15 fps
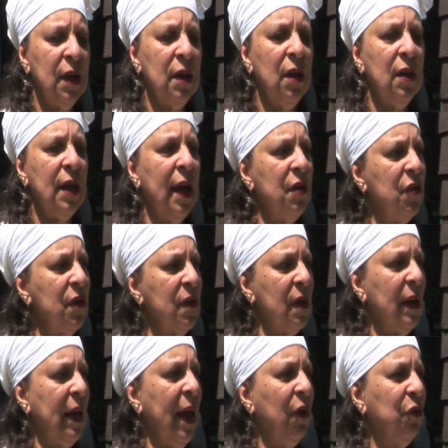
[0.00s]
and they're not just
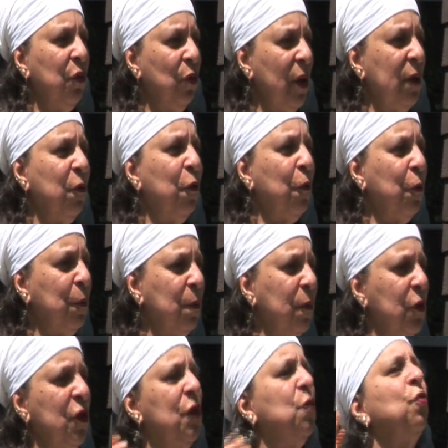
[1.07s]
allowed to run
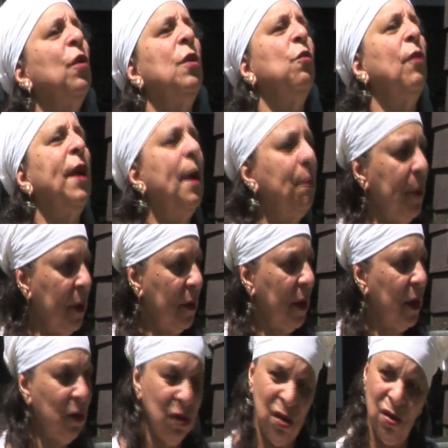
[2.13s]
rampant.
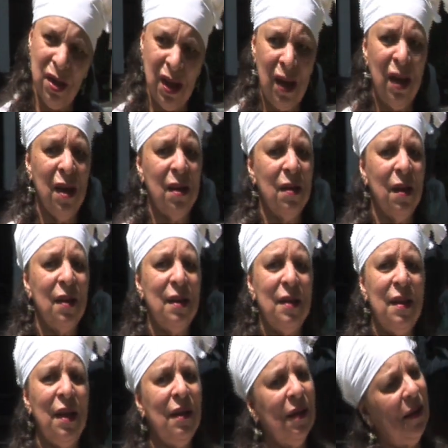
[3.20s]
And you know, kids
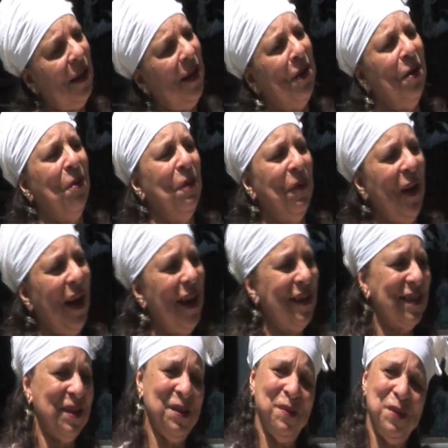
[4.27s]
unattended, they gonna find
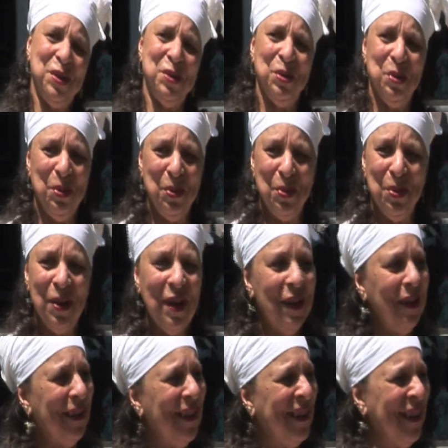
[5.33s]
stuff to do
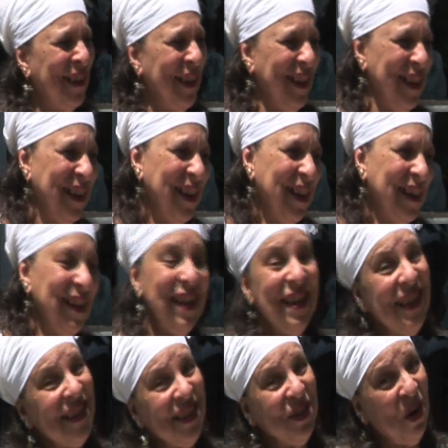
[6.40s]
that
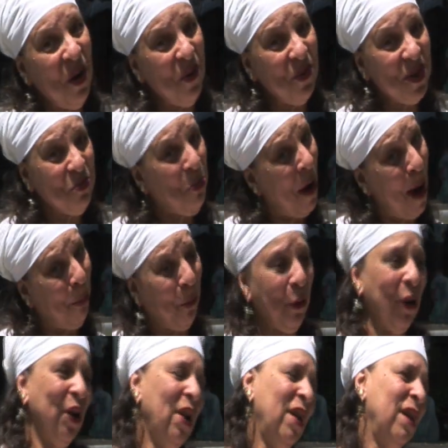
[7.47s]
isn't always proper.